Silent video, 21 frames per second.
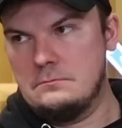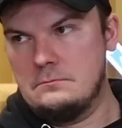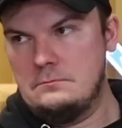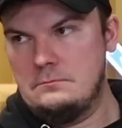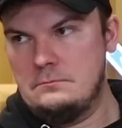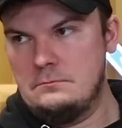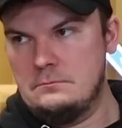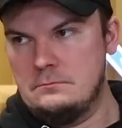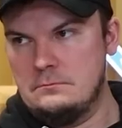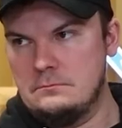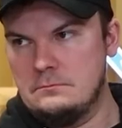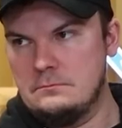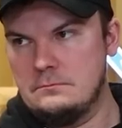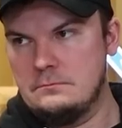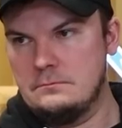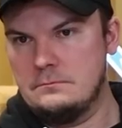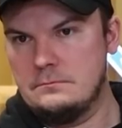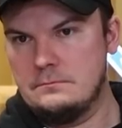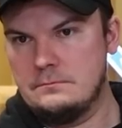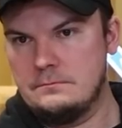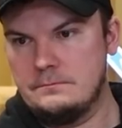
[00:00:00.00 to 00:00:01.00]

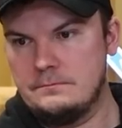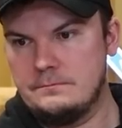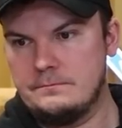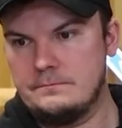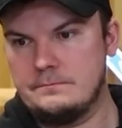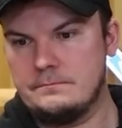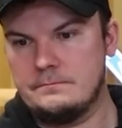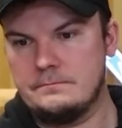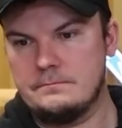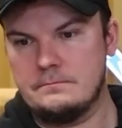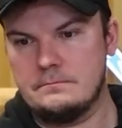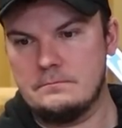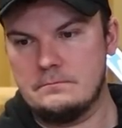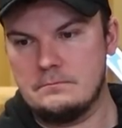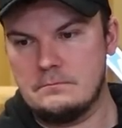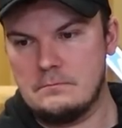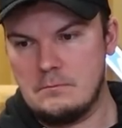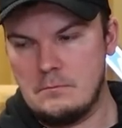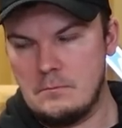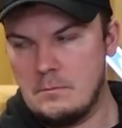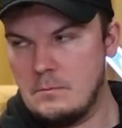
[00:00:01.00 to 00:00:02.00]

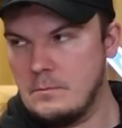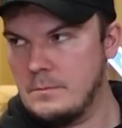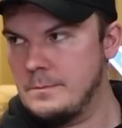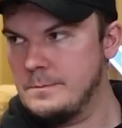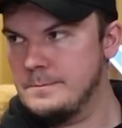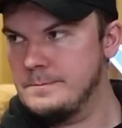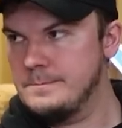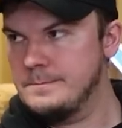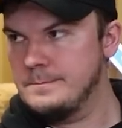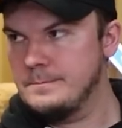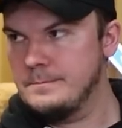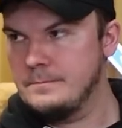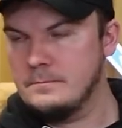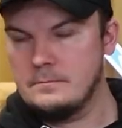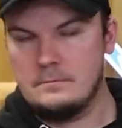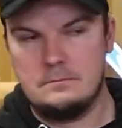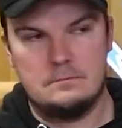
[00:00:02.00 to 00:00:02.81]
This person isn't speaking.